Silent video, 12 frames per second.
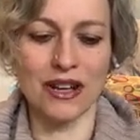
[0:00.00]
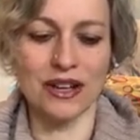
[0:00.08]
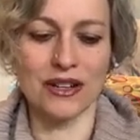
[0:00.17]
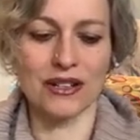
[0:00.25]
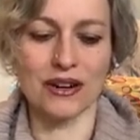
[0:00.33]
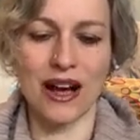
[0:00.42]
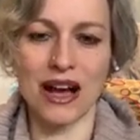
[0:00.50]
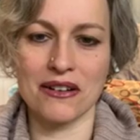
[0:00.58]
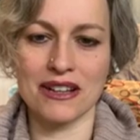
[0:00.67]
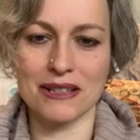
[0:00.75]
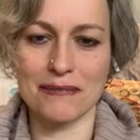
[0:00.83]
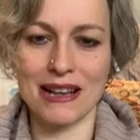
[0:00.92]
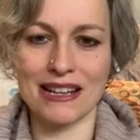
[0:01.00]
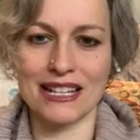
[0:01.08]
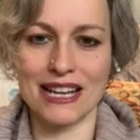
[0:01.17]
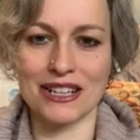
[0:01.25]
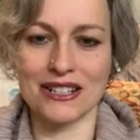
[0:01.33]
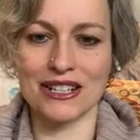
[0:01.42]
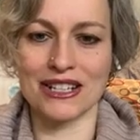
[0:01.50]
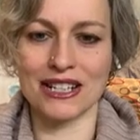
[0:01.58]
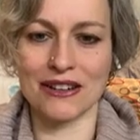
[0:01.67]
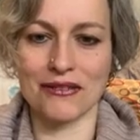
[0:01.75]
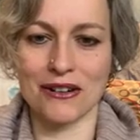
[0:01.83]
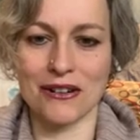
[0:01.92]
So how does meditation
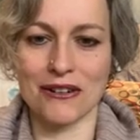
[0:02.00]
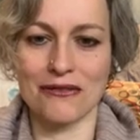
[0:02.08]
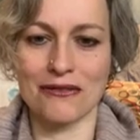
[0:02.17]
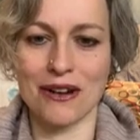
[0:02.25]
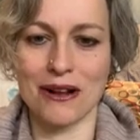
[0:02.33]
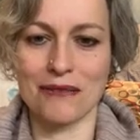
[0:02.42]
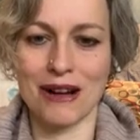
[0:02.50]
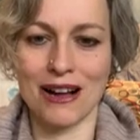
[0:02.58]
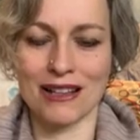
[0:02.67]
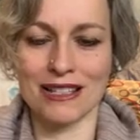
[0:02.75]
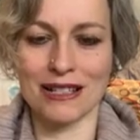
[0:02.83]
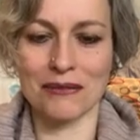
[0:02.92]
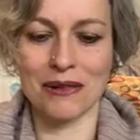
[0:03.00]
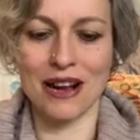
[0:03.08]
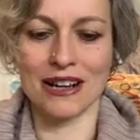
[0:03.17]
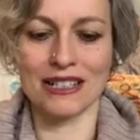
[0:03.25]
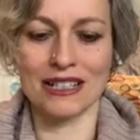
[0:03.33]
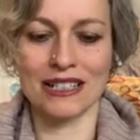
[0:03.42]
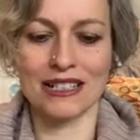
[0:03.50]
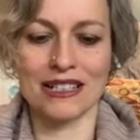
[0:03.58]
differ from asana practice?